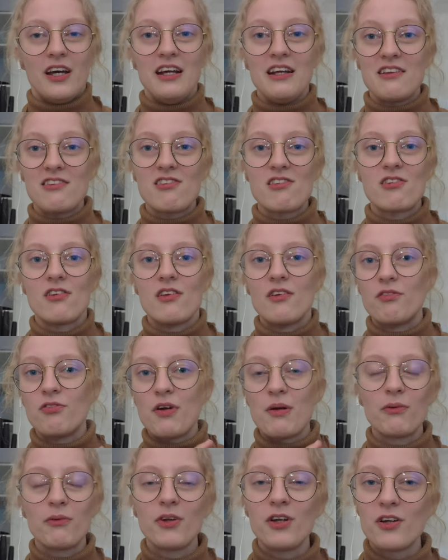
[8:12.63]
it's
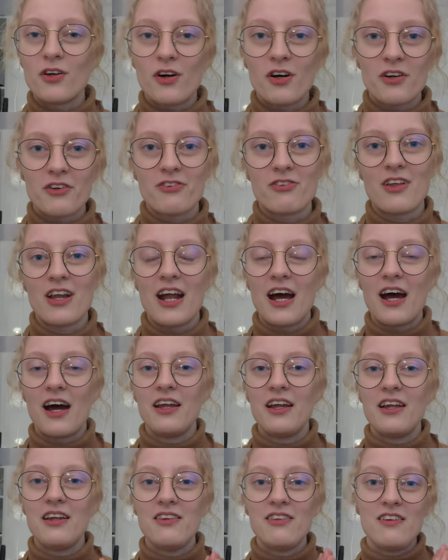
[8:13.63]
family dogs that
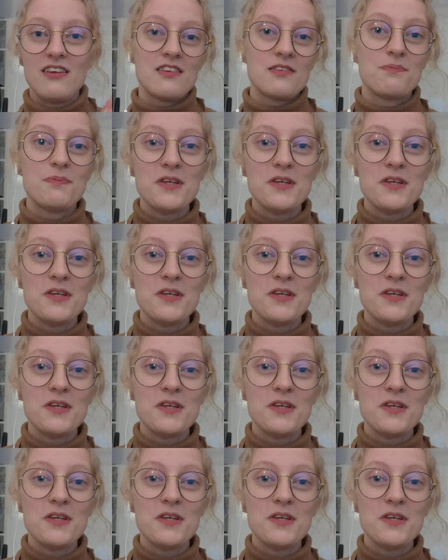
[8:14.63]
are in the